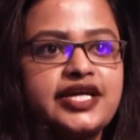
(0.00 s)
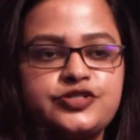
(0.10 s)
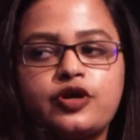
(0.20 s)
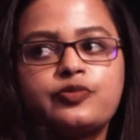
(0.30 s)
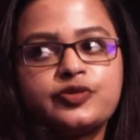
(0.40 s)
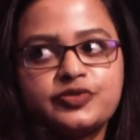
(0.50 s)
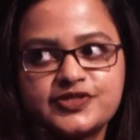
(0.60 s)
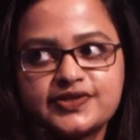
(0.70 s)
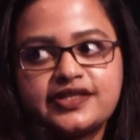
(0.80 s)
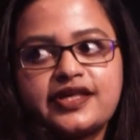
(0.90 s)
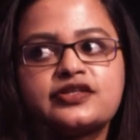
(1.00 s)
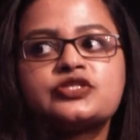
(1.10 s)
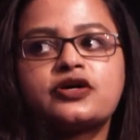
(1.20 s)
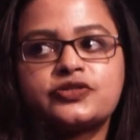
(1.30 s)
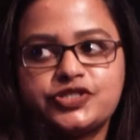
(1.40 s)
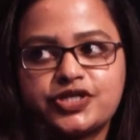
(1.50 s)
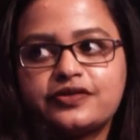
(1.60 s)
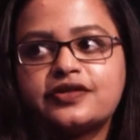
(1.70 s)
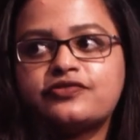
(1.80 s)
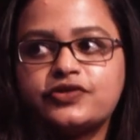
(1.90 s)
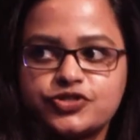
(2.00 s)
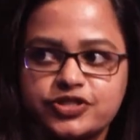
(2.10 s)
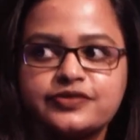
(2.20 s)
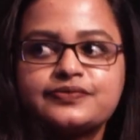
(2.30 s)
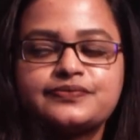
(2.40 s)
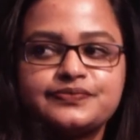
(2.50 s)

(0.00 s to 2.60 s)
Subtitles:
interoperable so that they can talk to each other in the future.